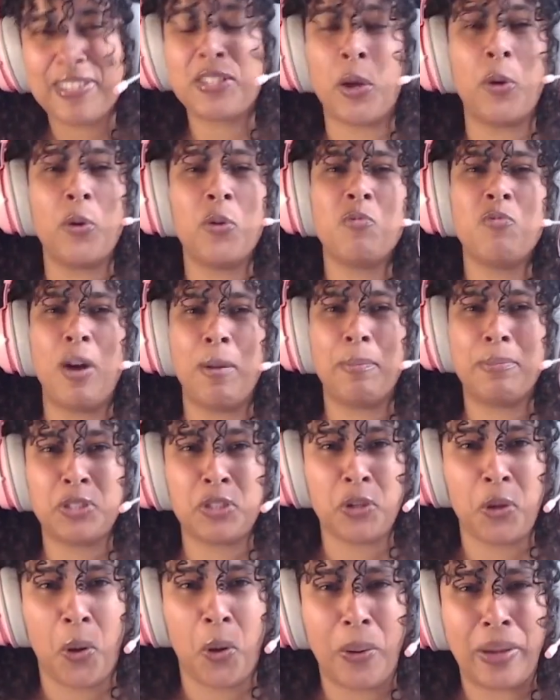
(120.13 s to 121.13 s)
Don't rupture
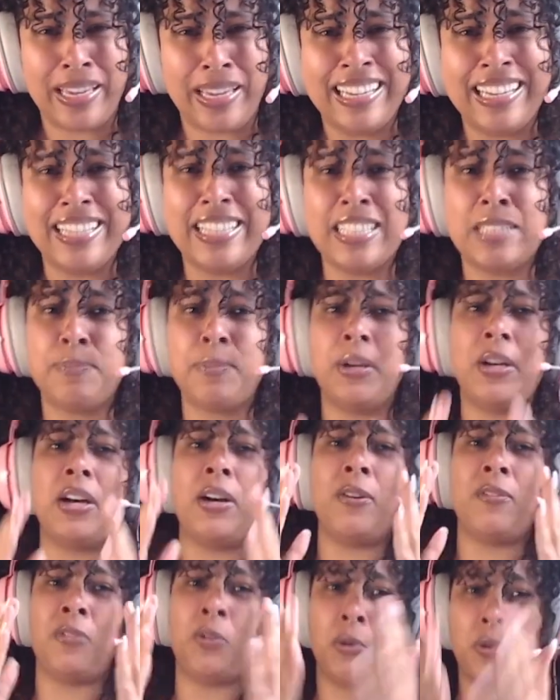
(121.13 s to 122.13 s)
your Achilles, but
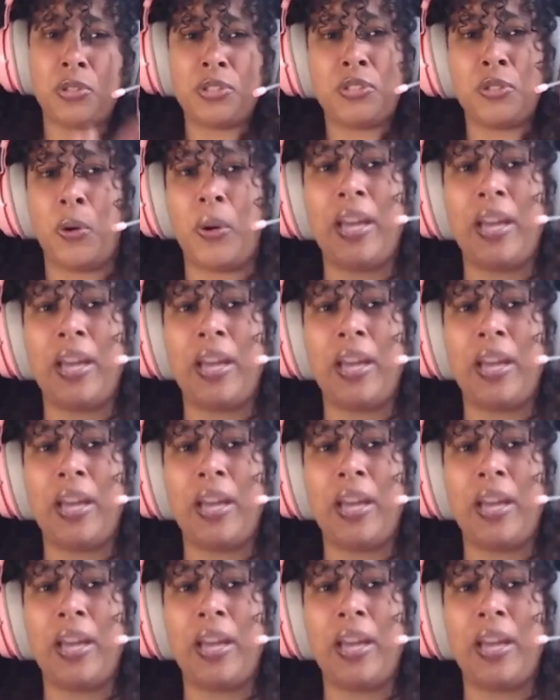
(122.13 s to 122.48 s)
of course you're